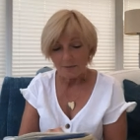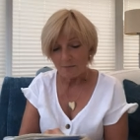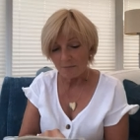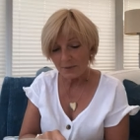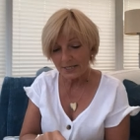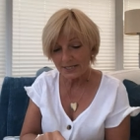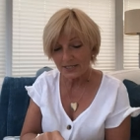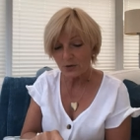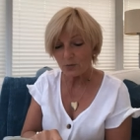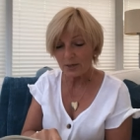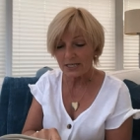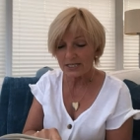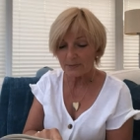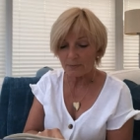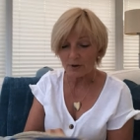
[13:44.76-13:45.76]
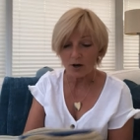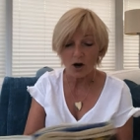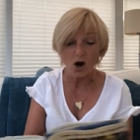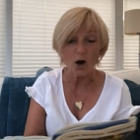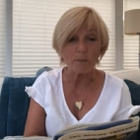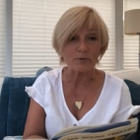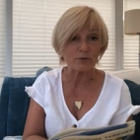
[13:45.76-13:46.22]
Winsborough
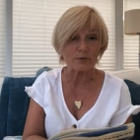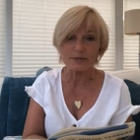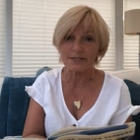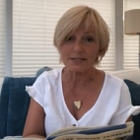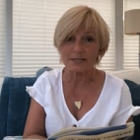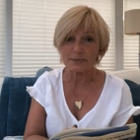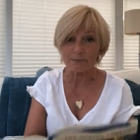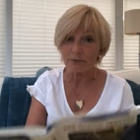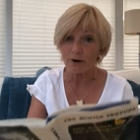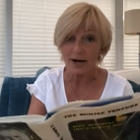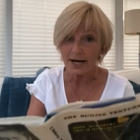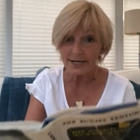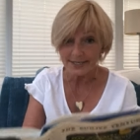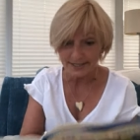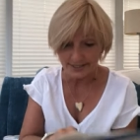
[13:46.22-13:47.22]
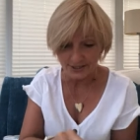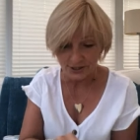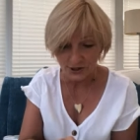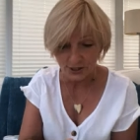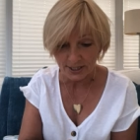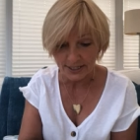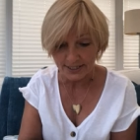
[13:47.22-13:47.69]
hopped with surprising
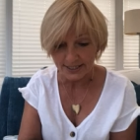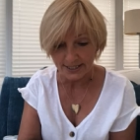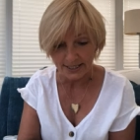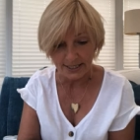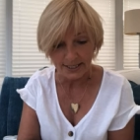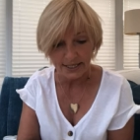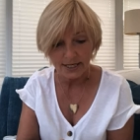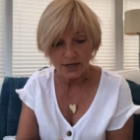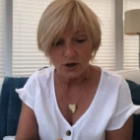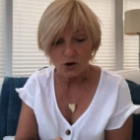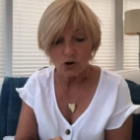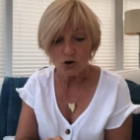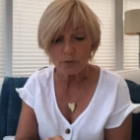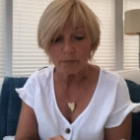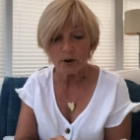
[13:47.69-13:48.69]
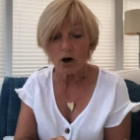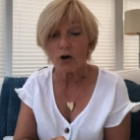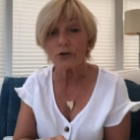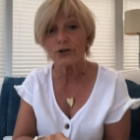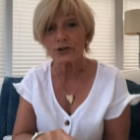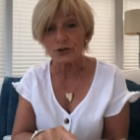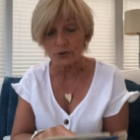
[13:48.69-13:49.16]
agility up
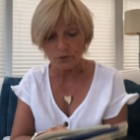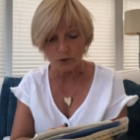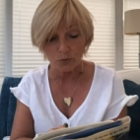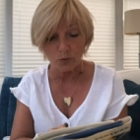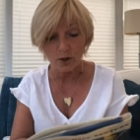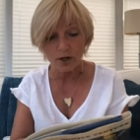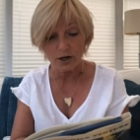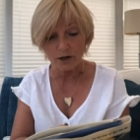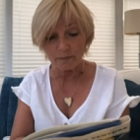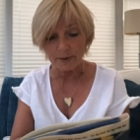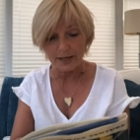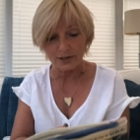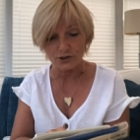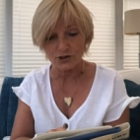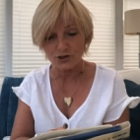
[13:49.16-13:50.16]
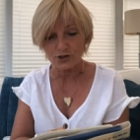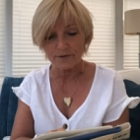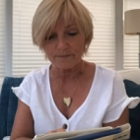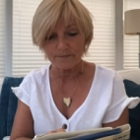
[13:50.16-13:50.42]
onto the workbench.